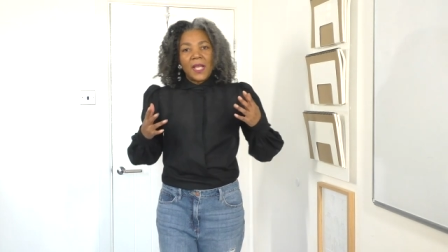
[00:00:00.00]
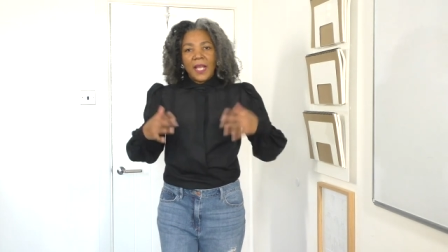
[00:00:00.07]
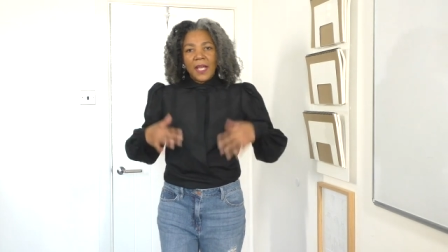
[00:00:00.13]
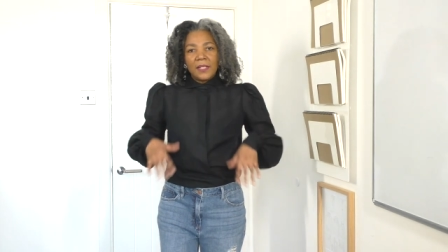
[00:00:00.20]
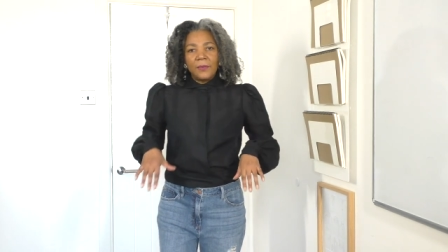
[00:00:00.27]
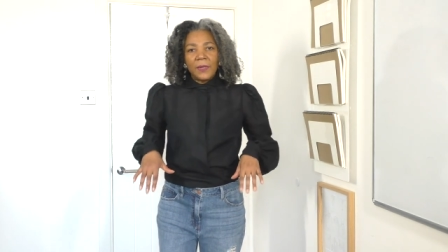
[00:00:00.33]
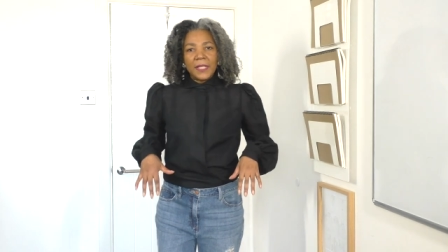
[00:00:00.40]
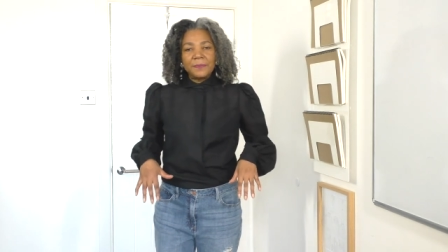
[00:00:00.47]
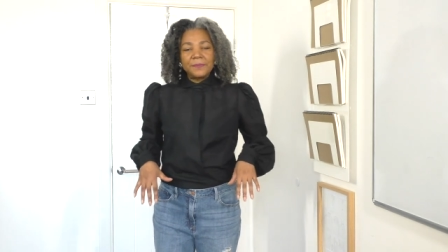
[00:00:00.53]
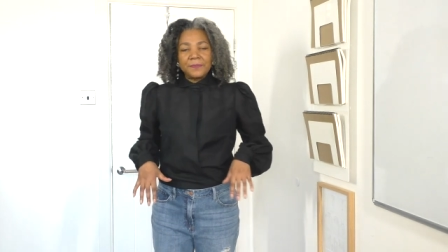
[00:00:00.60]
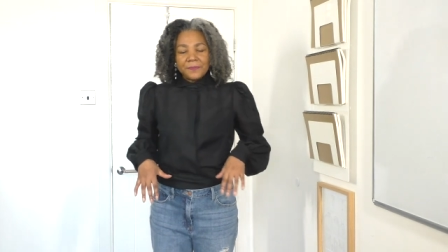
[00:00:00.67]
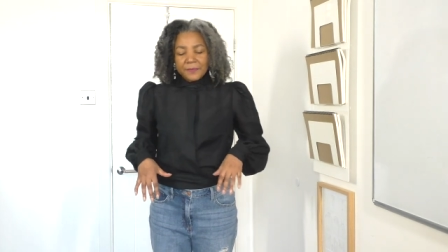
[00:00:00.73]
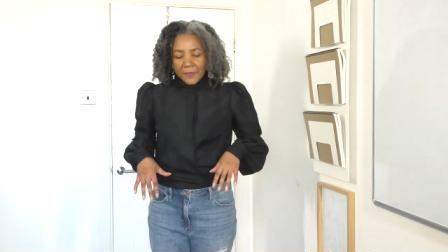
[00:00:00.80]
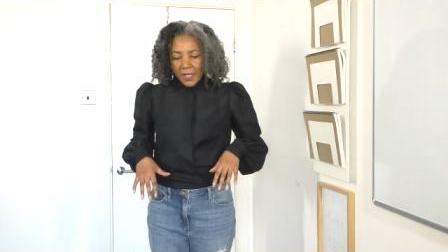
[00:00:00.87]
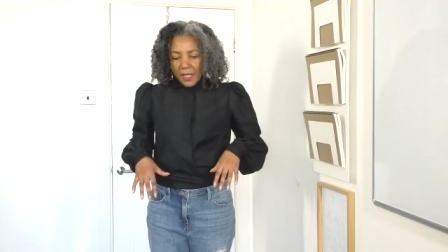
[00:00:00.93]
anyway,
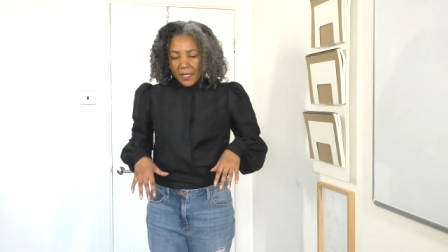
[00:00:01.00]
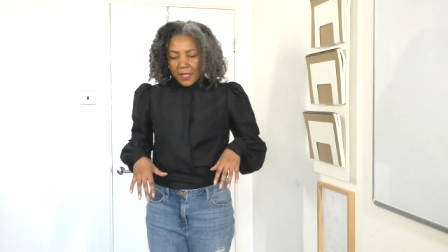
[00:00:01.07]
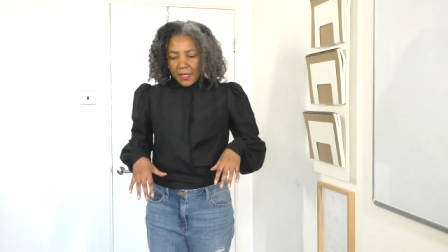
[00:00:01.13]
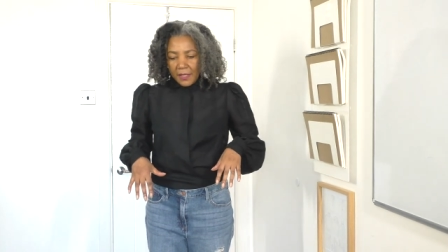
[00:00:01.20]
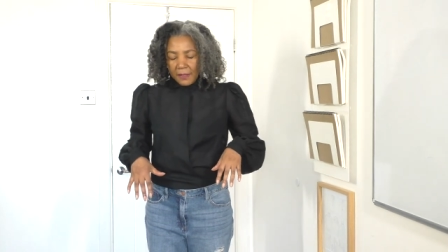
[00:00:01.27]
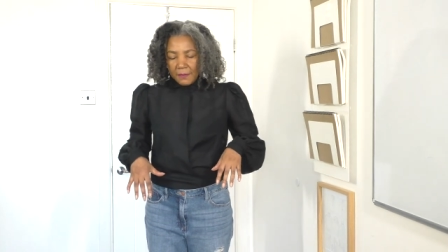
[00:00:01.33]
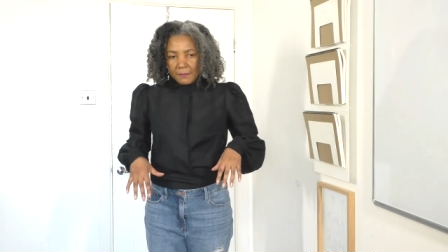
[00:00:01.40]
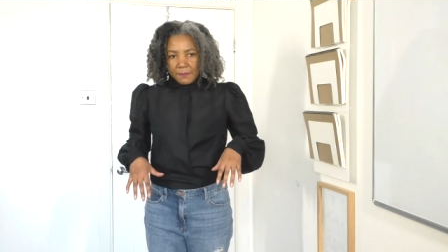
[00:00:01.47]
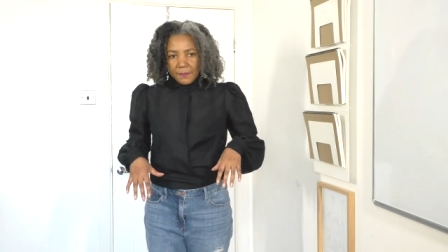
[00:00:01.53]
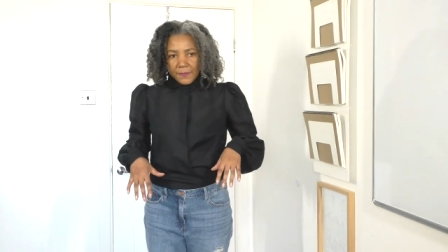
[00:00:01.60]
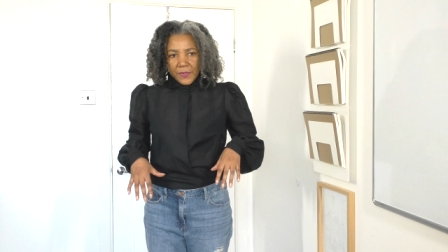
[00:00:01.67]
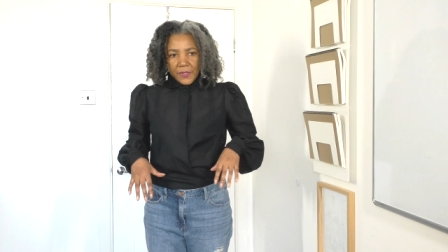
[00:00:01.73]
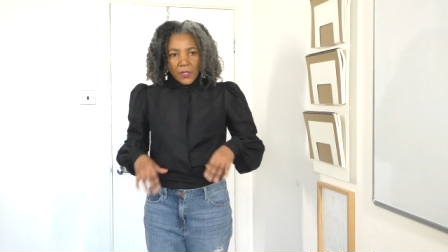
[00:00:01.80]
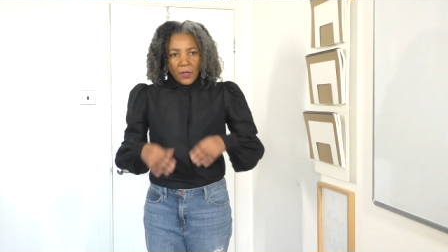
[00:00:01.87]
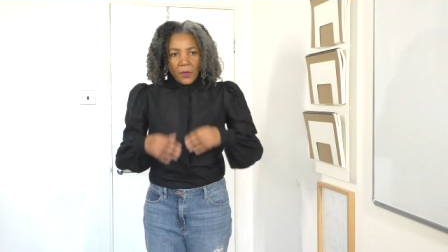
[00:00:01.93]
um,
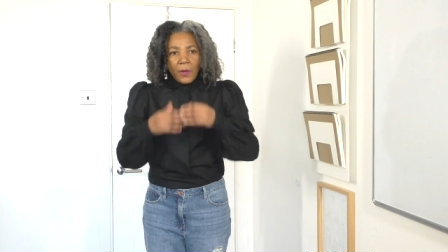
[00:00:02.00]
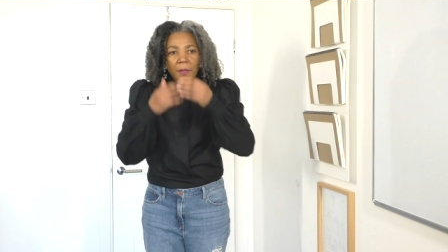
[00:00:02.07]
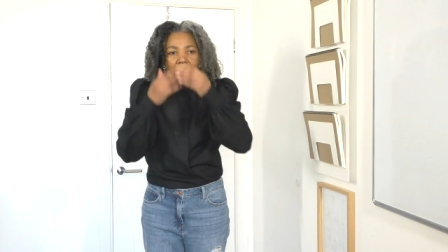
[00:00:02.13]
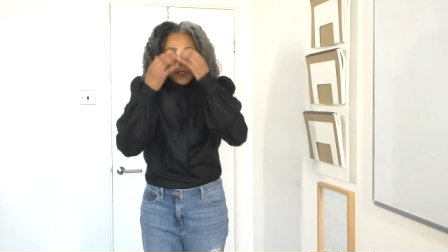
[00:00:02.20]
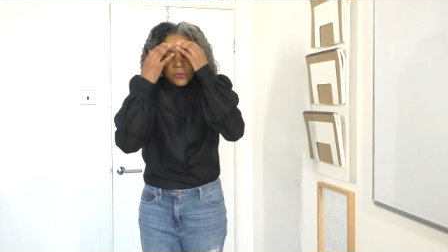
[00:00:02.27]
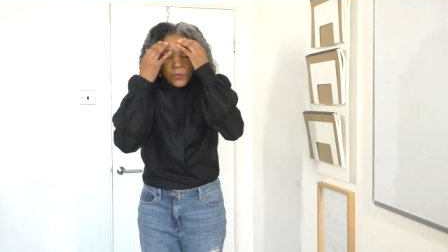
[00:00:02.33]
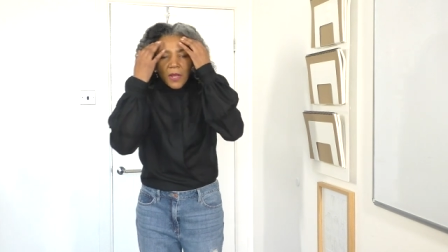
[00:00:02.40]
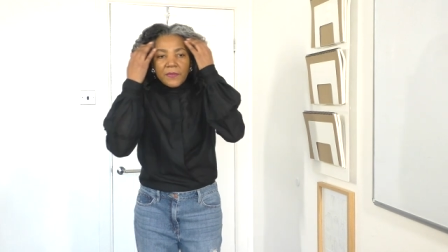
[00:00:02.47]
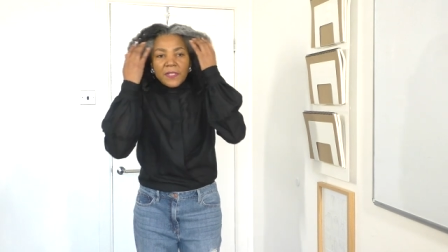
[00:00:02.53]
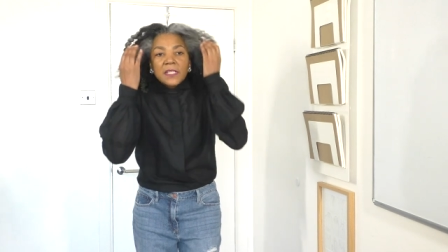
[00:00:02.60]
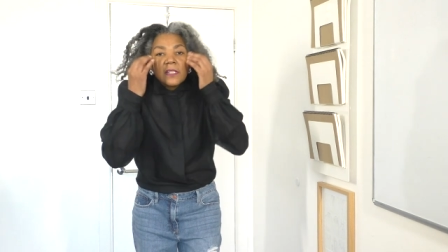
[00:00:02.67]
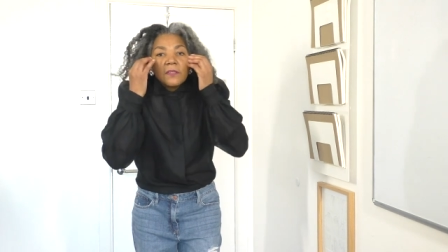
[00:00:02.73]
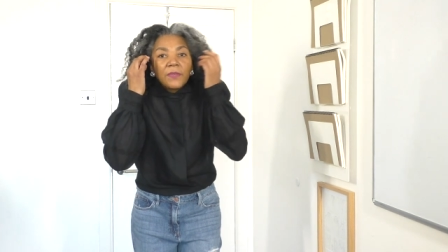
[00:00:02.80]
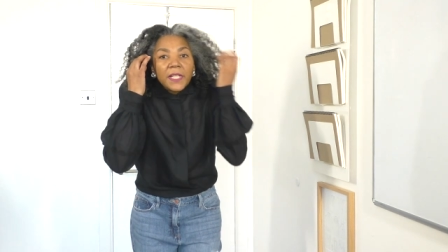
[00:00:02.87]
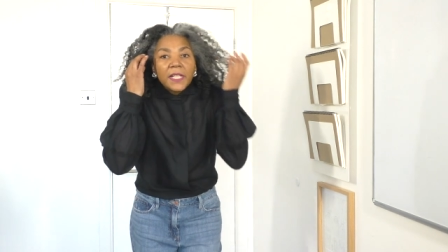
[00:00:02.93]
so I'm just wearing
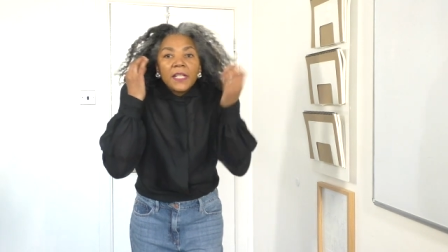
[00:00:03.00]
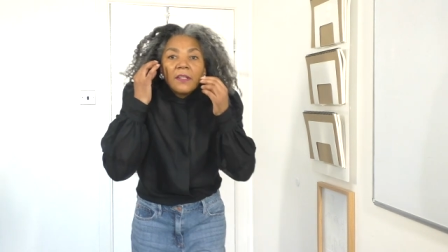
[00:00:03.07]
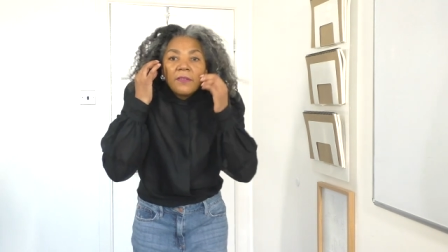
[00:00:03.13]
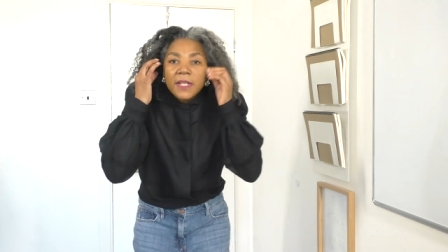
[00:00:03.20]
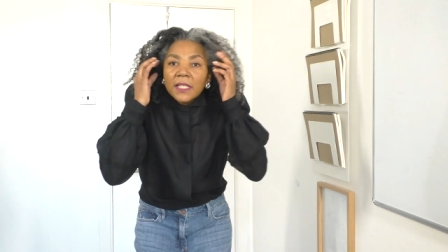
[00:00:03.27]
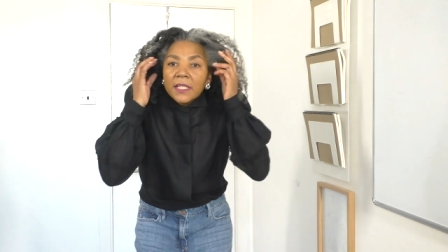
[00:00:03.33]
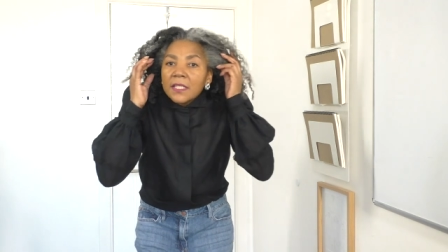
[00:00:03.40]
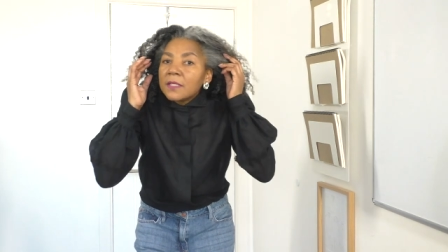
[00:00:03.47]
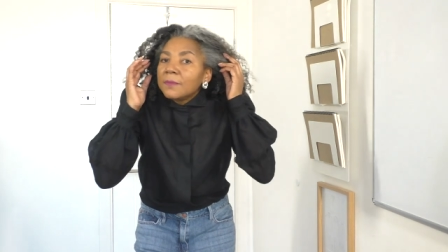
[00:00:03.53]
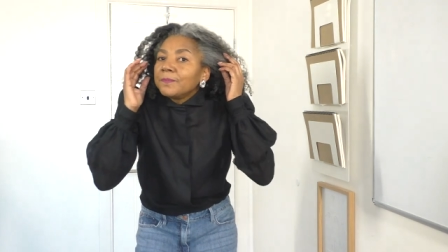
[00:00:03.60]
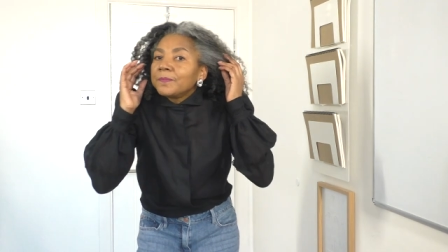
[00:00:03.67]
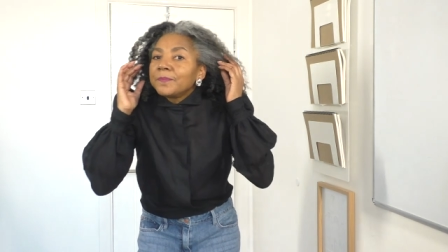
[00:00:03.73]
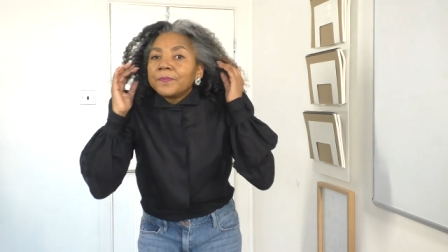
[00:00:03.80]
silver earrings